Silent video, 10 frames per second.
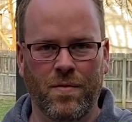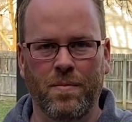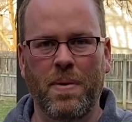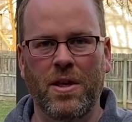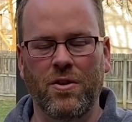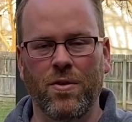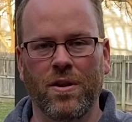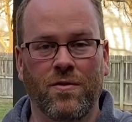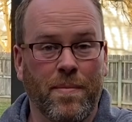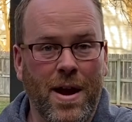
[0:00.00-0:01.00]
Pellet
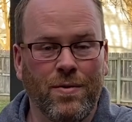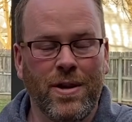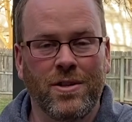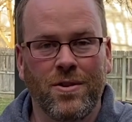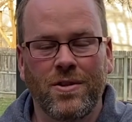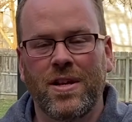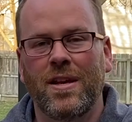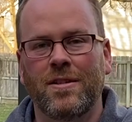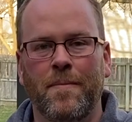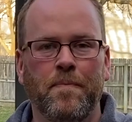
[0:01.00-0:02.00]
grills, from my research,
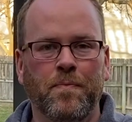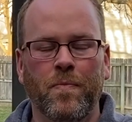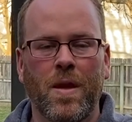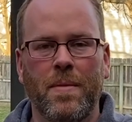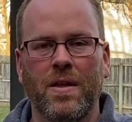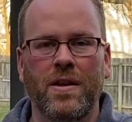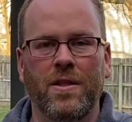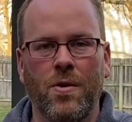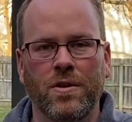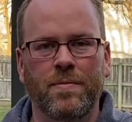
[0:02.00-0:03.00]
says mainly
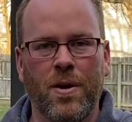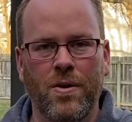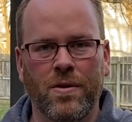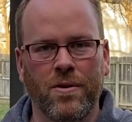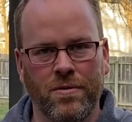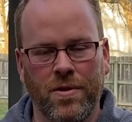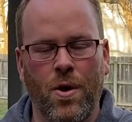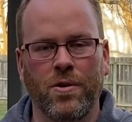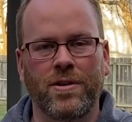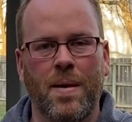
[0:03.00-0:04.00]
lower smoke or
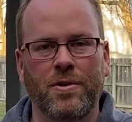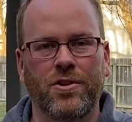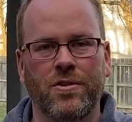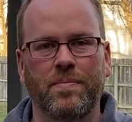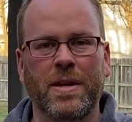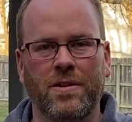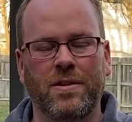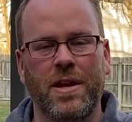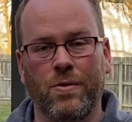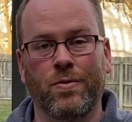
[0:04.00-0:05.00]
lower temperatures
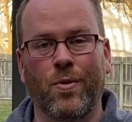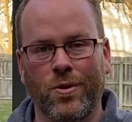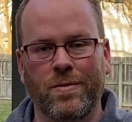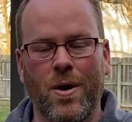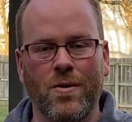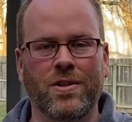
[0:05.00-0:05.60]
equals more smoke.